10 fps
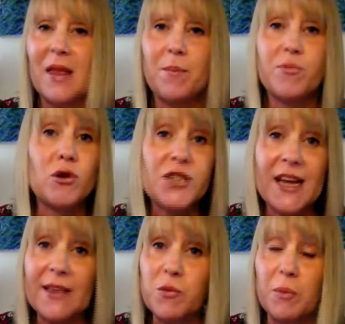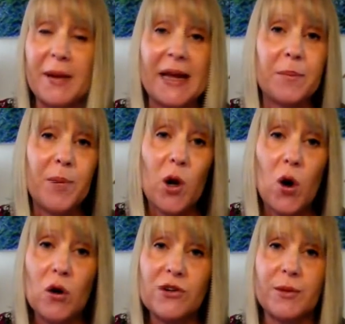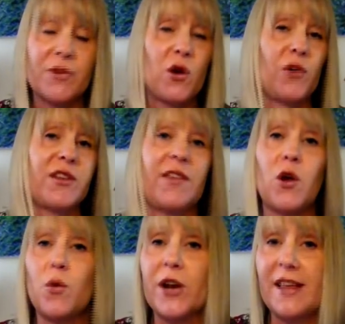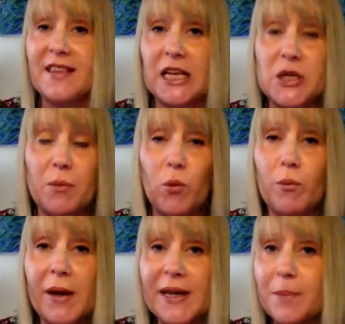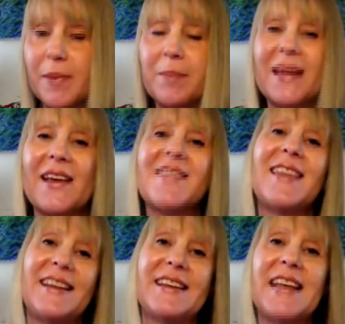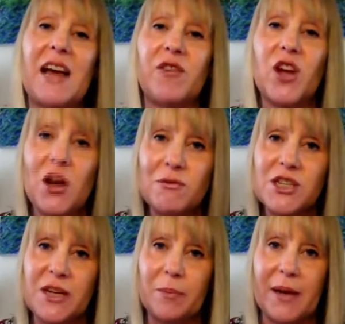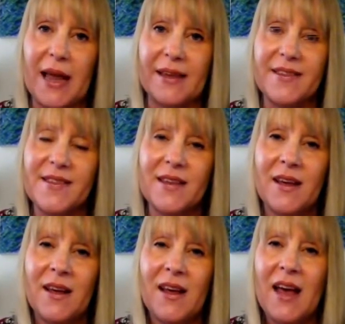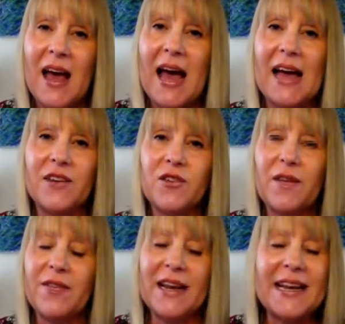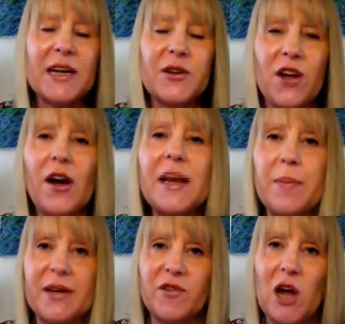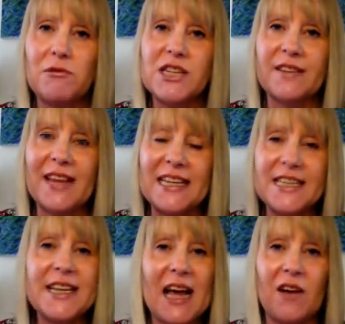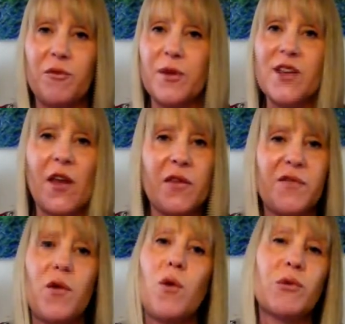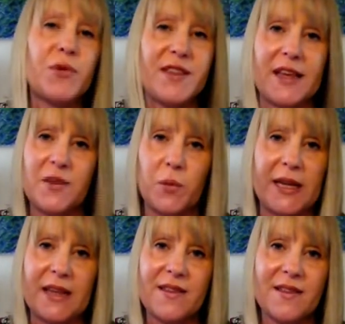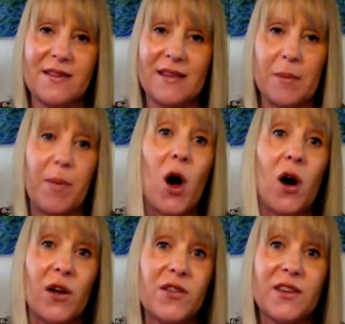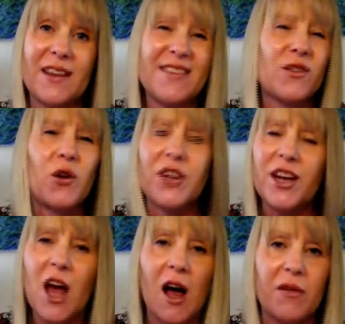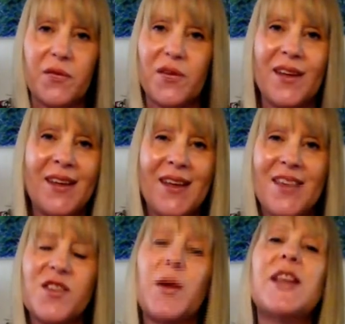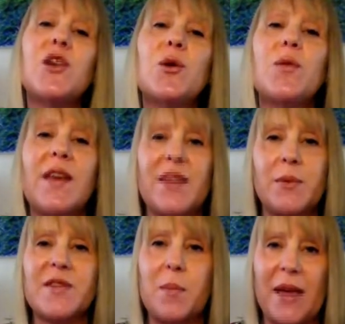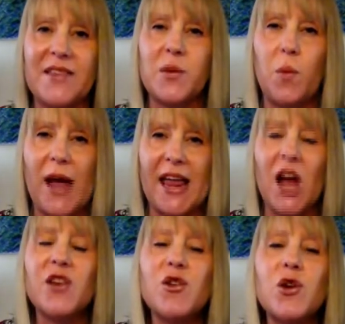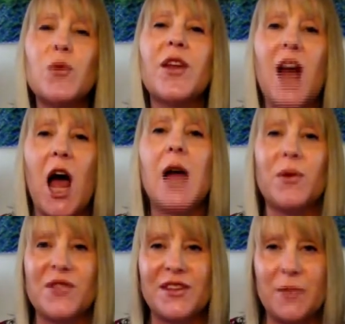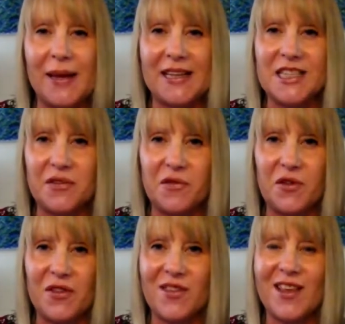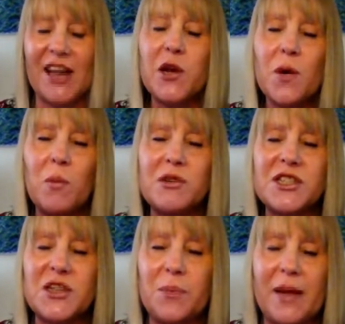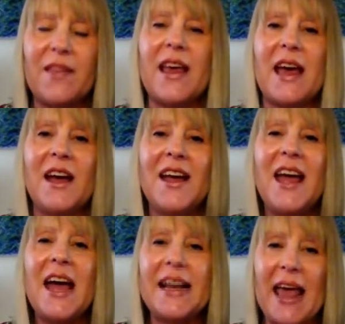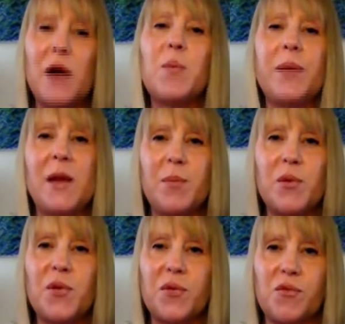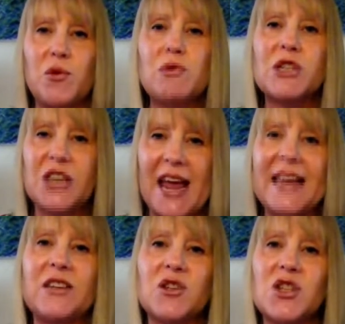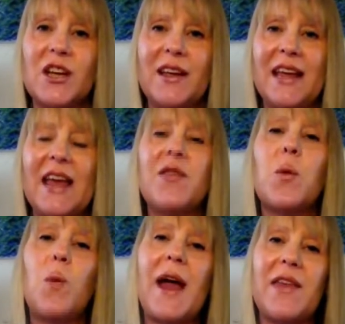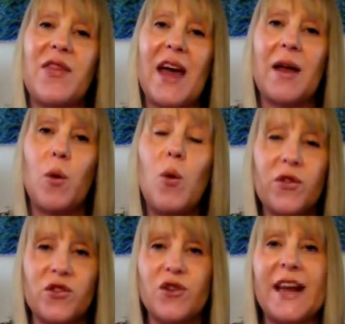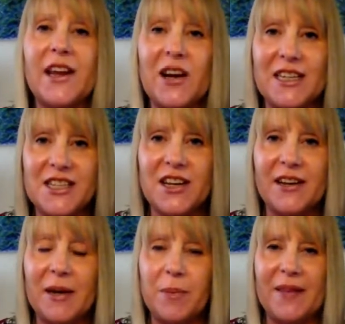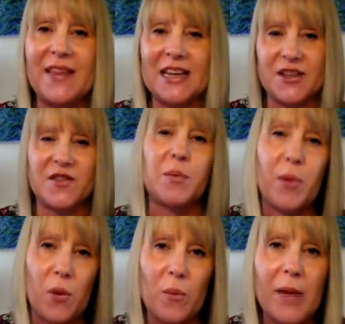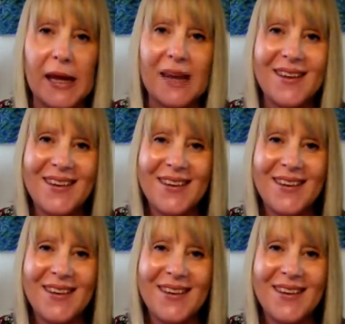Projects were being blocked. It was costing the organization more money, but because they didn't have a coach in place, and the little tiny bit of coaching they did have was either 4 or 6 weeks apart, and there's not enough. So I knew that there was a better way. I knew that I wanted to make a difference. I knew I wanted to be there and help people through change in the way that all the training I'd done had been there to support me.